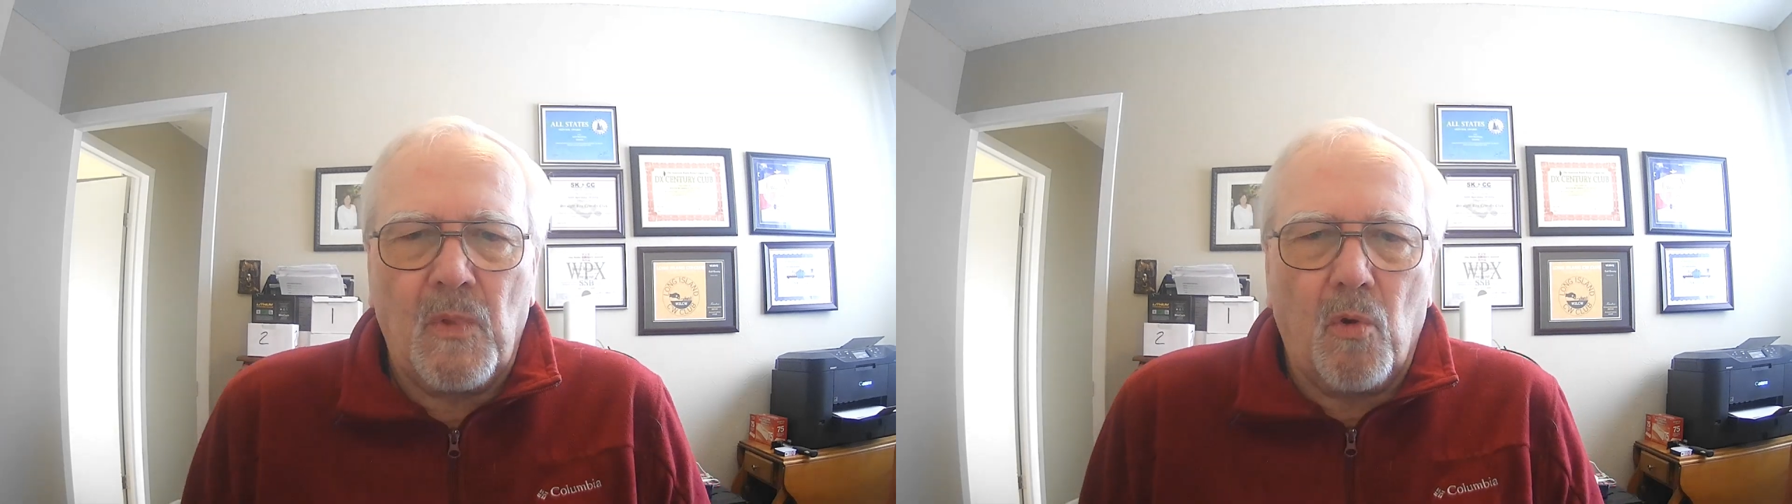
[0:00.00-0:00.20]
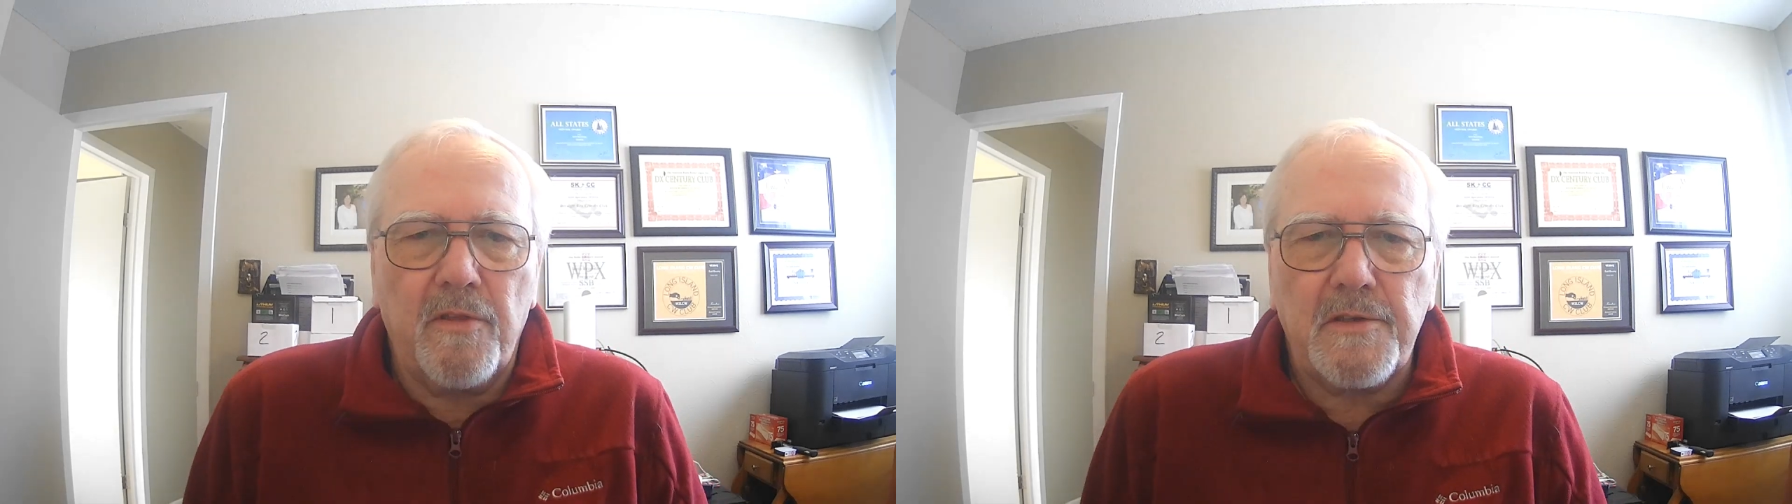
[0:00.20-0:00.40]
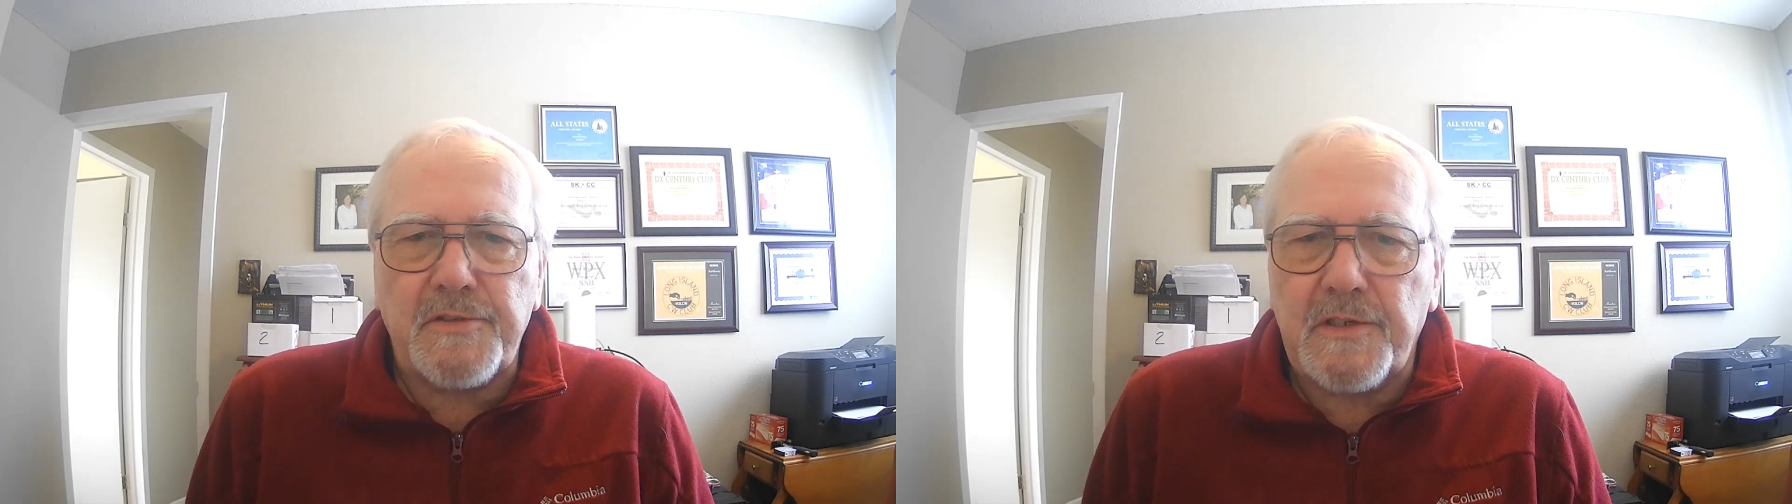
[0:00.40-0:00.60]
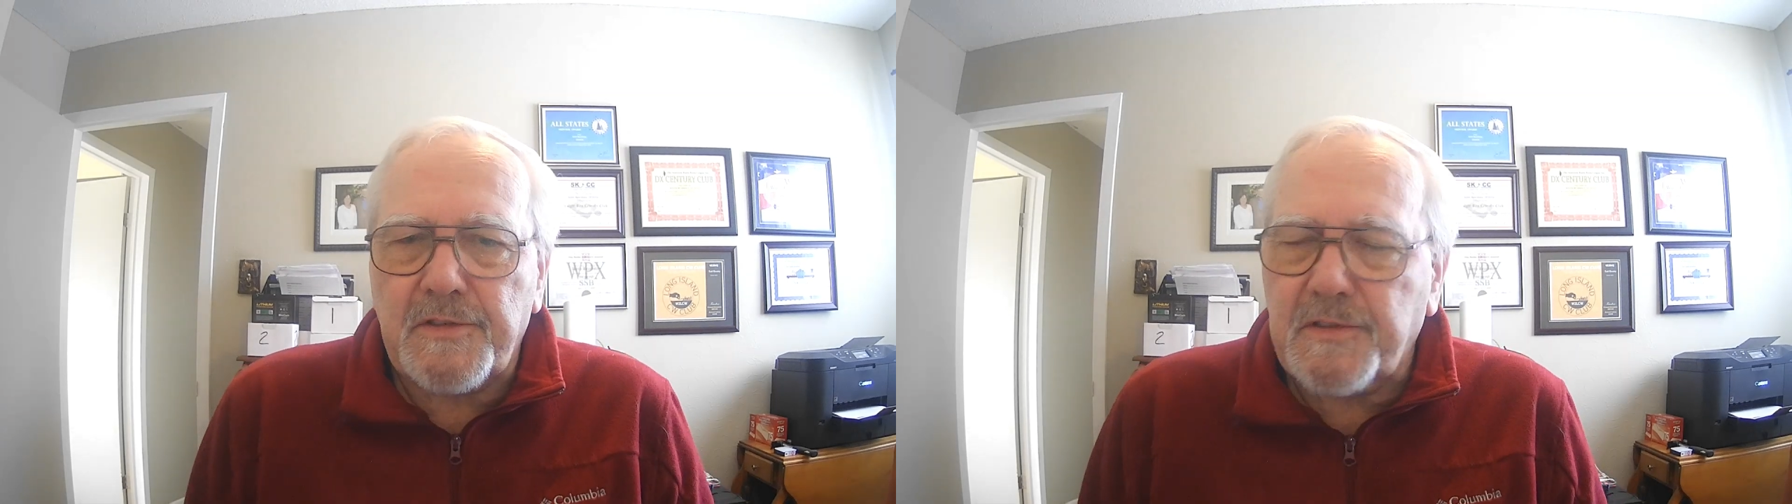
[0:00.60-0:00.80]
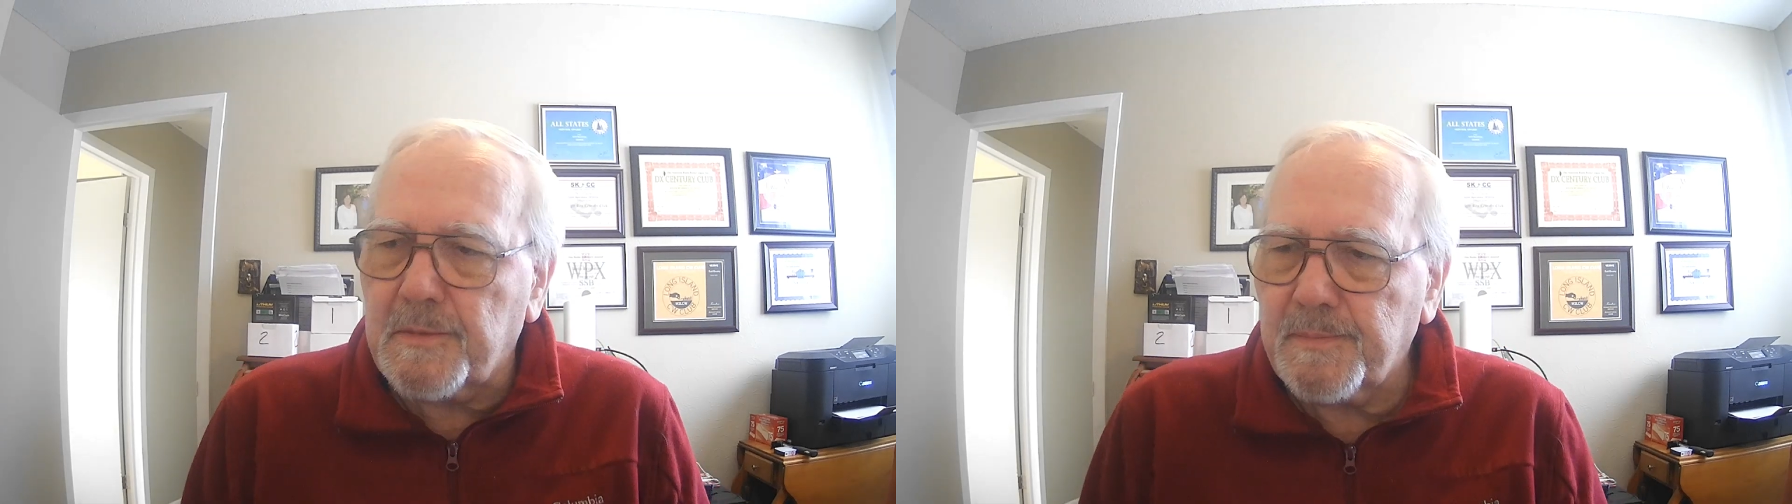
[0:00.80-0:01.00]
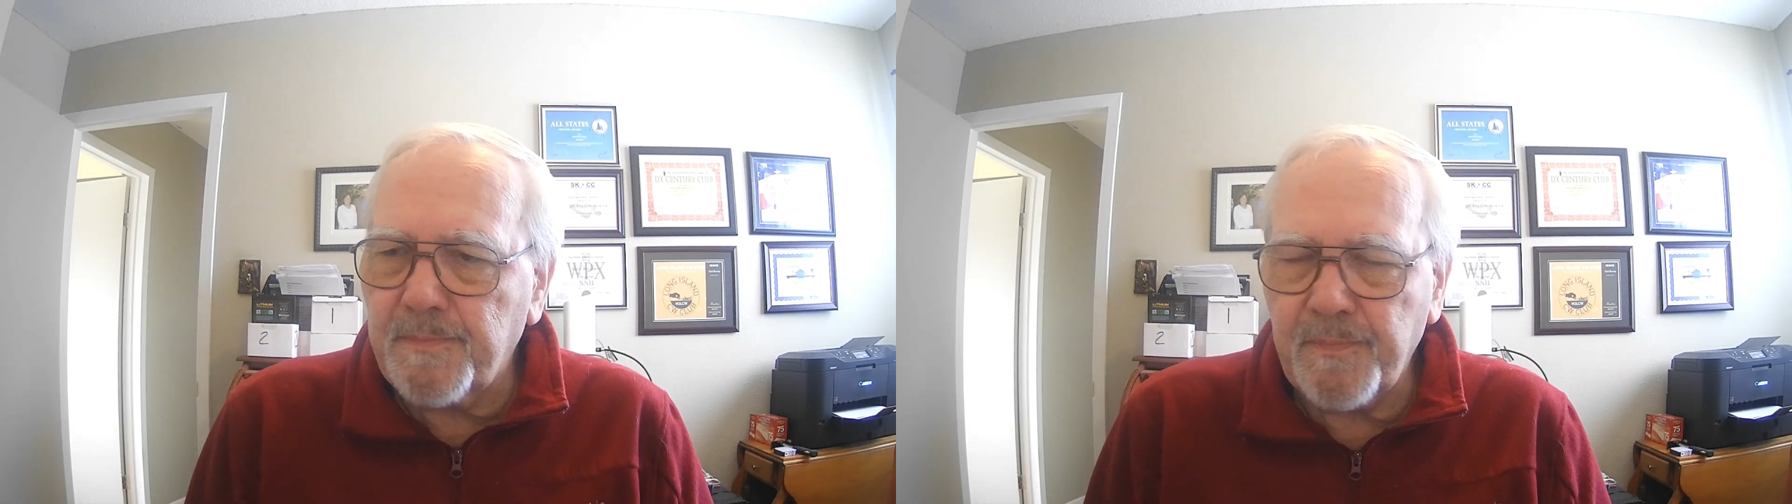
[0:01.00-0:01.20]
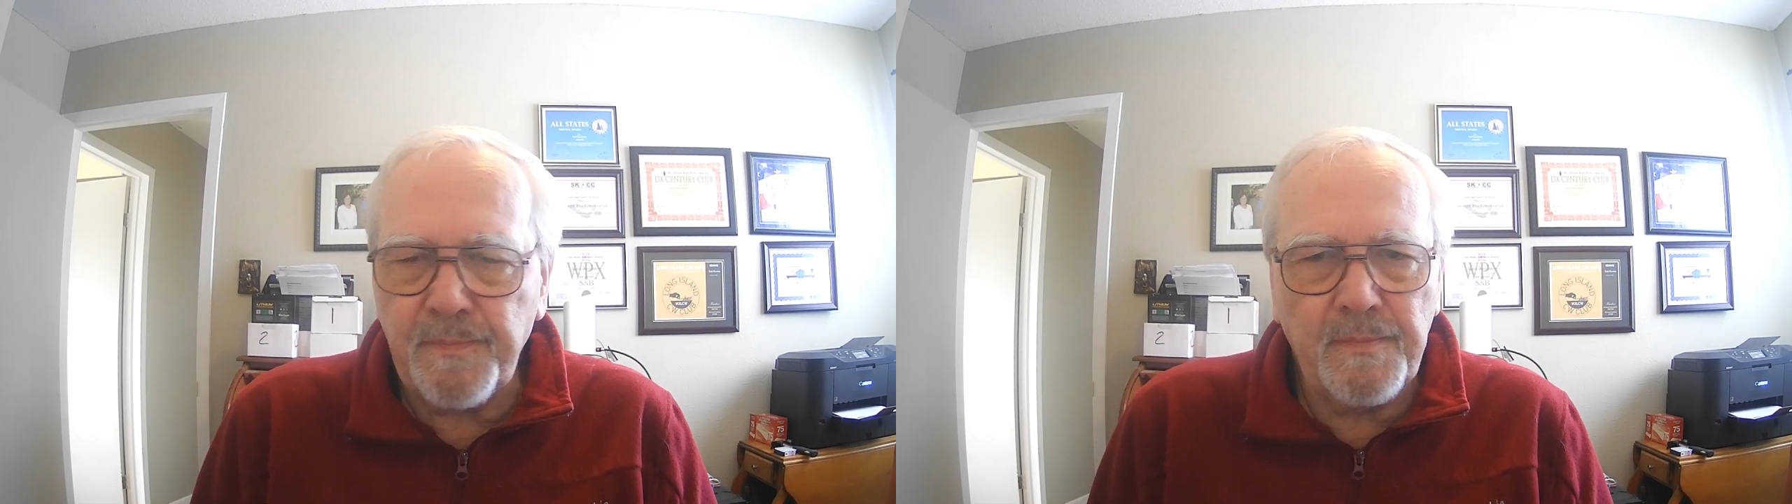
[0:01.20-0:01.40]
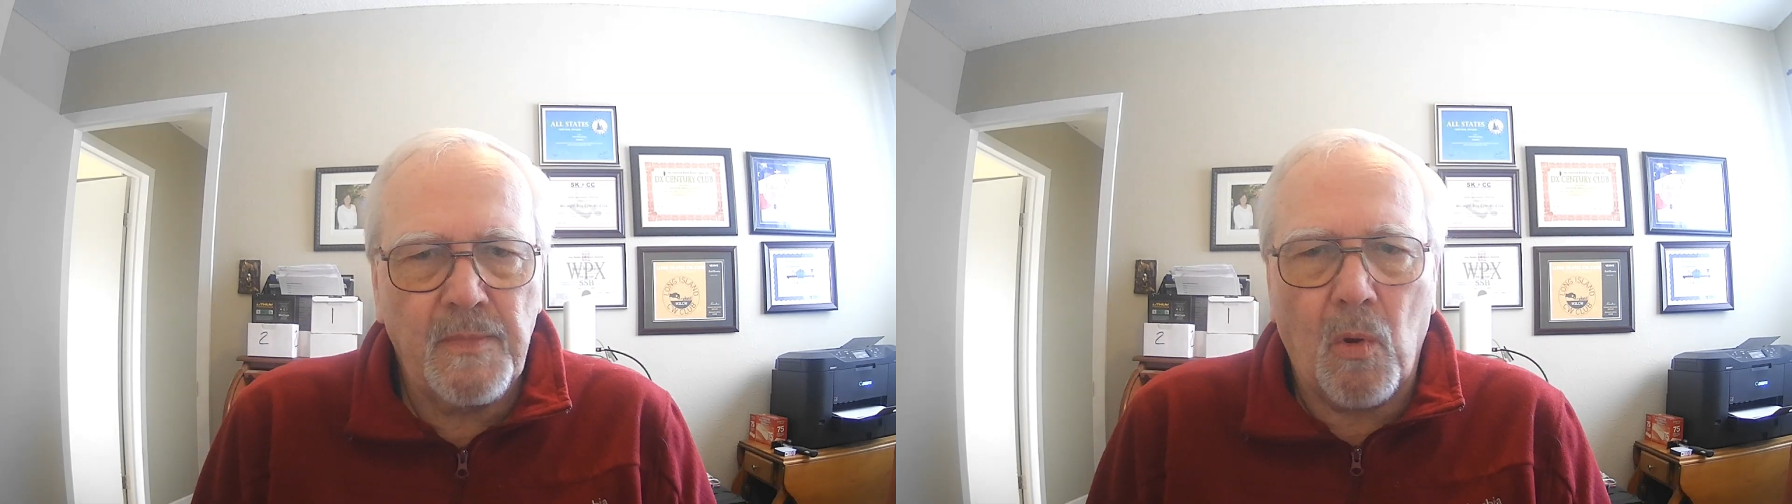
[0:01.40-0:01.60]
or the system,
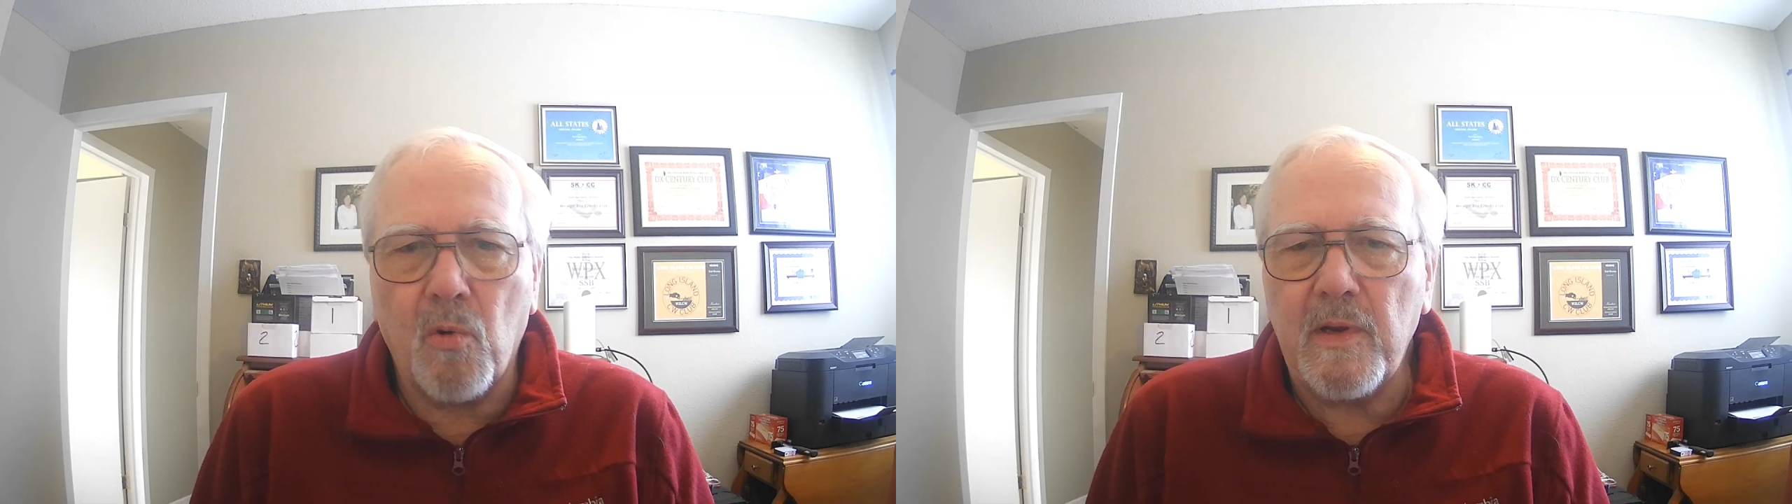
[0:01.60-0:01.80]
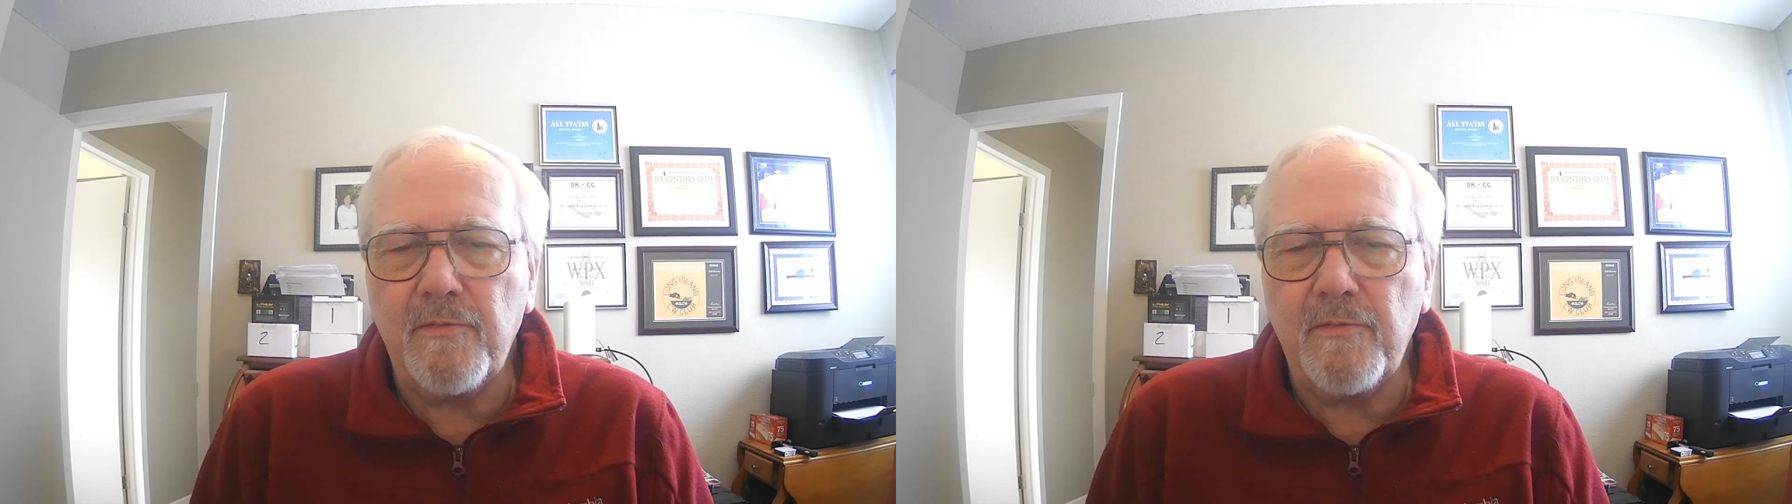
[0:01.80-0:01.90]
or